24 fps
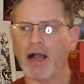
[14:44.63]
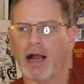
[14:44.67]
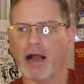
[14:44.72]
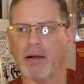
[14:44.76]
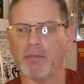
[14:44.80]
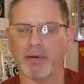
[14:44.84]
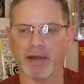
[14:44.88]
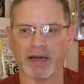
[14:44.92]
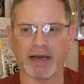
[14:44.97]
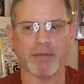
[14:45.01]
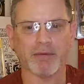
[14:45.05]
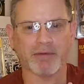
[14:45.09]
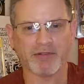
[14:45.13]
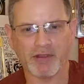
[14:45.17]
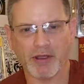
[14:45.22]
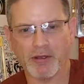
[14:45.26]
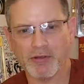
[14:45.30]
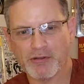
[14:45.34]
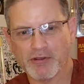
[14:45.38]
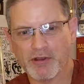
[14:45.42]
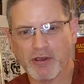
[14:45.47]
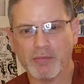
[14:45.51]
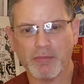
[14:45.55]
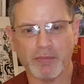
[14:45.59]
but I was
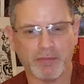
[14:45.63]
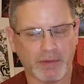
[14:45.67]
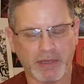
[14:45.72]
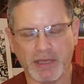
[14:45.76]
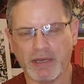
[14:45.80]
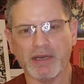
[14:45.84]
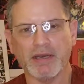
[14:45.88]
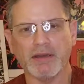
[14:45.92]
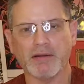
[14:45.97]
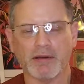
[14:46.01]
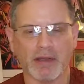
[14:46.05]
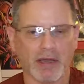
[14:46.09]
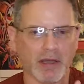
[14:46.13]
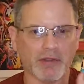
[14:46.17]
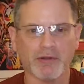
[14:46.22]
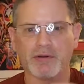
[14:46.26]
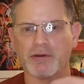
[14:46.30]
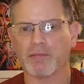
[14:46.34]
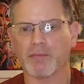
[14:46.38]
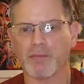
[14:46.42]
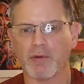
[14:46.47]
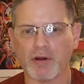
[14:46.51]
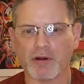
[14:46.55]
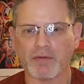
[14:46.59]
also getting
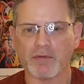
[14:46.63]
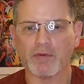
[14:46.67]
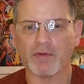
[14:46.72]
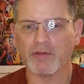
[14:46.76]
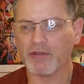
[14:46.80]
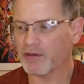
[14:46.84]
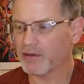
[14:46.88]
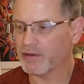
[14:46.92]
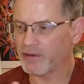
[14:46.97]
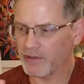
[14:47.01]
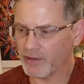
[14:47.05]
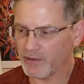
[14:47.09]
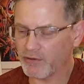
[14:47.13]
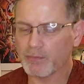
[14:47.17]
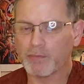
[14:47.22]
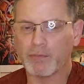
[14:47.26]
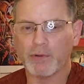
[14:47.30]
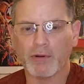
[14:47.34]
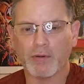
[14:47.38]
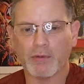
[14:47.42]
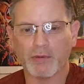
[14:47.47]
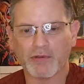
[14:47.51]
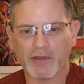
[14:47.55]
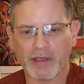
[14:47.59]
other Marvels, and this
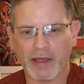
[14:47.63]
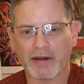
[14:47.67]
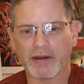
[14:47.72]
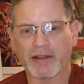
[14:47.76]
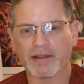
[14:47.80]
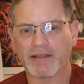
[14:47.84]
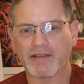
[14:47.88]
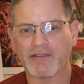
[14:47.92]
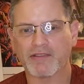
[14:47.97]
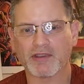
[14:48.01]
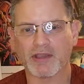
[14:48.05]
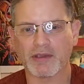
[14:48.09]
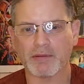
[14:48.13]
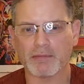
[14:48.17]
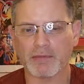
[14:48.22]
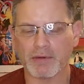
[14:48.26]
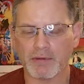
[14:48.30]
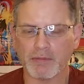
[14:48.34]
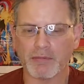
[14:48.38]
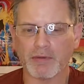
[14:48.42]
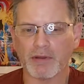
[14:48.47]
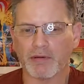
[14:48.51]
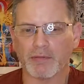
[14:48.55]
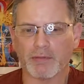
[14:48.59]
book was out at the same
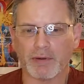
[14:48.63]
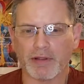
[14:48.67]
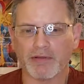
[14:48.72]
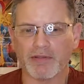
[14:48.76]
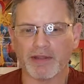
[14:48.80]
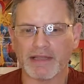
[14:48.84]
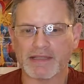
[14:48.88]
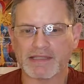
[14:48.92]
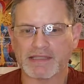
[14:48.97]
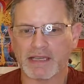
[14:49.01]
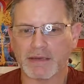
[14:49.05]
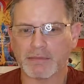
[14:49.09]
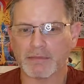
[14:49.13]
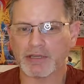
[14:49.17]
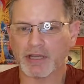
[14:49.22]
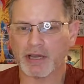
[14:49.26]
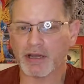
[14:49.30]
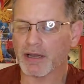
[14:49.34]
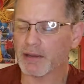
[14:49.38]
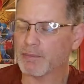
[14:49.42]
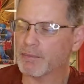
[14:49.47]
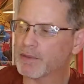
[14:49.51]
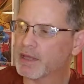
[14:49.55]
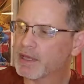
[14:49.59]
around that same
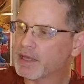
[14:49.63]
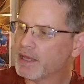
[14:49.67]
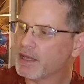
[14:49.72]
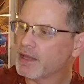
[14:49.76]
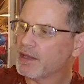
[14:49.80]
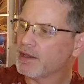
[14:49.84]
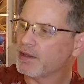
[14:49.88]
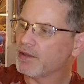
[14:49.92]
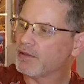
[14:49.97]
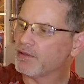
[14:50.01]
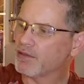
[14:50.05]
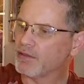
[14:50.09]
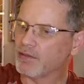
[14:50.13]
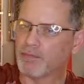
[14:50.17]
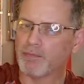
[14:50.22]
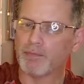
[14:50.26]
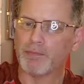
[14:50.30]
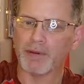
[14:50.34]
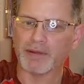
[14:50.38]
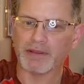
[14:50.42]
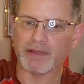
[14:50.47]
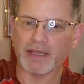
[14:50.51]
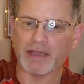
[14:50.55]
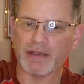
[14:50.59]
time.
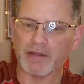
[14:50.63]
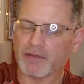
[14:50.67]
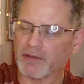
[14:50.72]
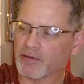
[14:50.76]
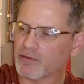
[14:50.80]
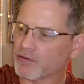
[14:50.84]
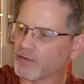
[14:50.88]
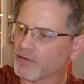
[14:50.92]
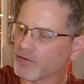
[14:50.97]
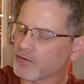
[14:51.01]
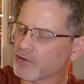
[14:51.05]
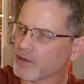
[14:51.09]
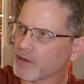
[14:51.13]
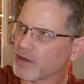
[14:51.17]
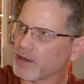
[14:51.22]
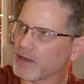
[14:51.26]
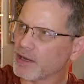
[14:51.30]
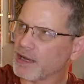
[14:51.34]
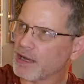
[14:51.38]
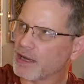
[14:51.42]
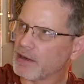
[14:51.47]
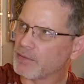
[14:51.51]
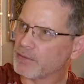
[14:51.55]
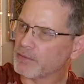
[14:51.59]
But they this is uh,
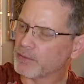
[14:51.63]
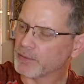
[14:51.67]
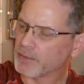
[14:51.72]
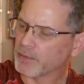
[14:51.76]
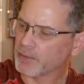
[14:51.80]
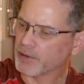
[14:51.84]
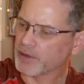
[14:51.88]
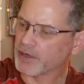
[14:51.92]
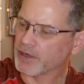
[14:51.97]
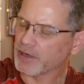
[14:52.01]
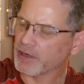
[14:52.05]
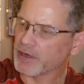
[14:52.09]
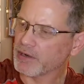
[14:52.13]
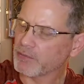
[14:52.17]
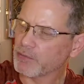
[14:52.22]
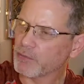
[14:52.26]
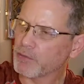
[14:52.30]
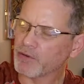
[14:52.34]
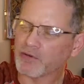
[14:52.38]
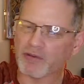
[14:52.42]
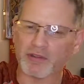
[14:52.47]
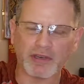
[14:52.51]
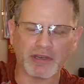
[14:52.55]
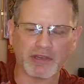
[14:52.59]
reprinting,
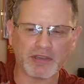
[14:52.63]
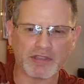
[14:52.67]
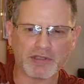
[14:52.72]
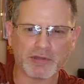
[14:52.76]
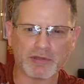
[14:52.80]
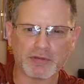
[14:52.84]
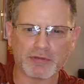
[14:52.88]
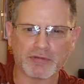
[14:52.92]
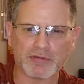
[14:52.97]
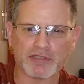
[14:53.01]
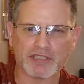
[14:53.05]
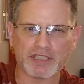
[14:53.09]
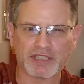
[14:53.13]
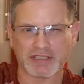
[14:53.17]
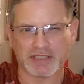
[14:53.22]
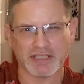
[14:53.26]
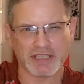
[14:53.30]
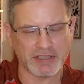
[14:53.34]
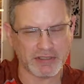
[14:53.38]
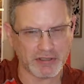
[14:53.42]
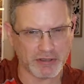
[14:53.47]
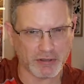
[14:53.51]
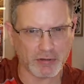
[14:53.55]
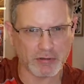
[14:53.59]
was it issue
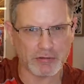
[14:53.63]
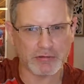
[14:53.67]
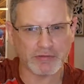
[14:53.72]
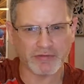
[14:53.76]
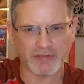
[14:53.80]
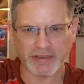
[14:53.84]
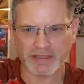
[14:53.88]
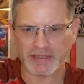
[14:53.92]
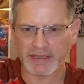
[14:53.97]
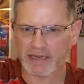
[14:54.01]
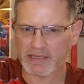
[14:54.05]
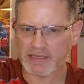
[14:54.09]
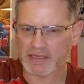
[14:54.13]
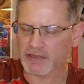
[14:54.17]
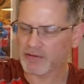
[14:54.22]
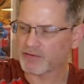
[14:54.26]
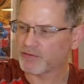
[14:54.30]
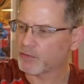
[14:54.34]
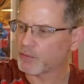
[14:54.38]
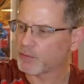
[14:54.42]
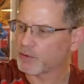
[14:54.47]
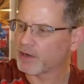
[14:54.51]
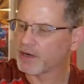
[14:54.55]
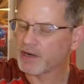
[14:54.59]
62 of Fantastic
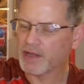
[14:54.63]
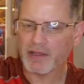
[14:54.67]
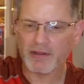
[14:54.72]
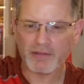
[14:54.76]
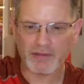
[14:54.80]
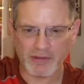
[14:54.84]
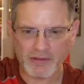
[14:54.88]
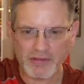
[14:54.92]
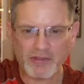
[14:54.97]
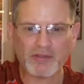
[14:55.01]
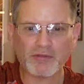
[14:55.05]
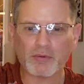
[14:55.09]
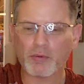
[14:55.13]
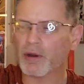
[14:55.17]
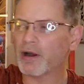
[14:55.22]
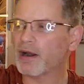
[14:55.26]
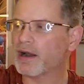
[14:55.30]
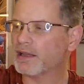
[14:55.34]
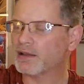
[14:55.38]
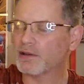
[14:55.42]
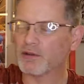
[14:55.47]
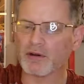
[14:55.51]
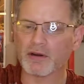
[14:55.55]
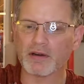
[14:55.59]
Four? This is where
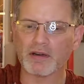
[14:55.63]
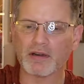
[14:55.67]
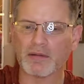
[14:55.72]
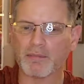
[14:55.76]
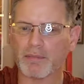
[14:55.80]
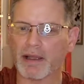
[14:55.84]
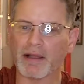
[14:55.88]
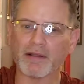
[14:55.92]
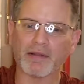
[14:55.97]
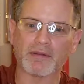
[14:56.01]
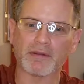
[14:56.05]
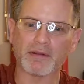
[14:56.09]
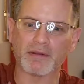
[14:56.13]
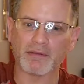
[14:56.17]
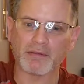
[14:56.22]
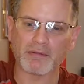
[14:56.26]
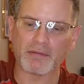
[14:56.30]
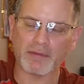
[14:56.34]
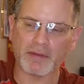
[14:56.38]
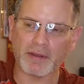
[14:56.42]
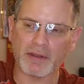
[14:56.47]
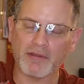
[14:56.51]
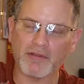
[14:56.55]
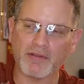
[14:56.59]
I learned about,
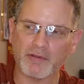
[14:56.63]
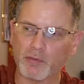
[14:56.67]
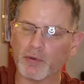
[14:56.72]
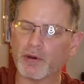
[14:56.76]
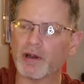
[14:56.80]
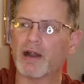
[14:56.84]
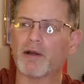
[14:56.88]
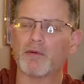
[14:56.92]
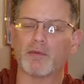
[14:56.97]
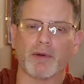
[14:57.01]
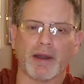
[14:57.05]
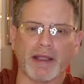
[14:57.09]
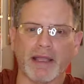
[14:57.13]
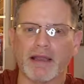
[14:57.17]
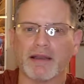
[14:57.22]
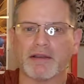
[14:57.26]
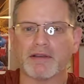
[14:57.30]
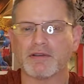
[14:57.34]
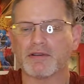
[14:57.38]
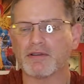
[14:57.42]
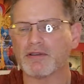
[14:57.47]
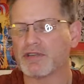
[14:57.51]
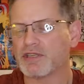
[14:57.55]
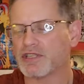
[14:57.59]
this is where I read
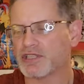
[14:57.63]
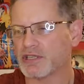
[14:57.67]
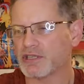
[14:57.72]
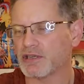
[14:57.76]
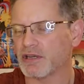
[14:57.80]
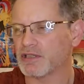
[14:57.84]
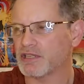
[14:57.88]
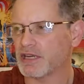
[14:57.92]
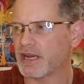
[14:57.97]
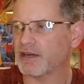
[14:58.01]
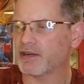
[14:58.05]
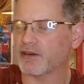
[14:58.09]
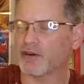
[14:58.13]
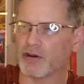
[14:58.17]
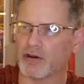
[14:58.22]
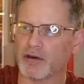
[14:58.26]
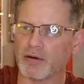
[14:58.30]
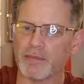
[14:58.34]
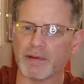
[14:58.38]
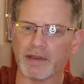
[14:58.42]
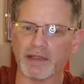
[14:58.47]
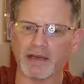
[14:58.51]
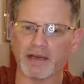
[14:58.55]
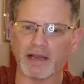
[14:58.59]
J Jack
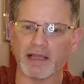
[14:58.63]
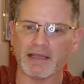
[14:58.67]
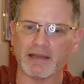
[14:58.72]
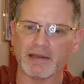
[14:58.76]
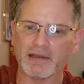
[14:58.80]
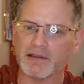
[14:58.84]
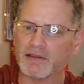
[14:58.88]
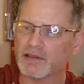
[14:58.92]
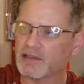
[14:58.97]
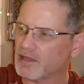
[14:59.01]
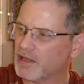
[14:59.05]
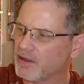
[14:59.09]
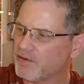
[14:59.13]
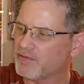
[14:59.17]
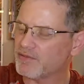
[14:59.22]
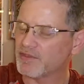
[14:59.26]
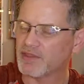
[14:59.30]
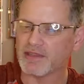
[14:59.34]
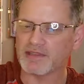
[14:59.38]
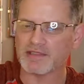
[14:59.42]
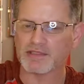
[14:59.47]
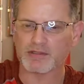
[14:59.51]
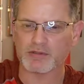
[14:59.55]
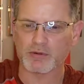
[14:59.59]
Kirby, and I loved
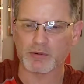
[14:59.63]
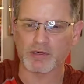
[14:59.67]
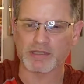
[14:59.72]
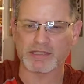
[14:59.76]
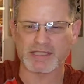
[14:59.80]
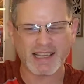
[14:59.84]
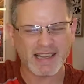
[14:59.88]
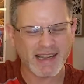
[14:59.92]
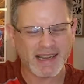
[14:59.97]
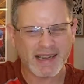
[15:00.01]
these stories.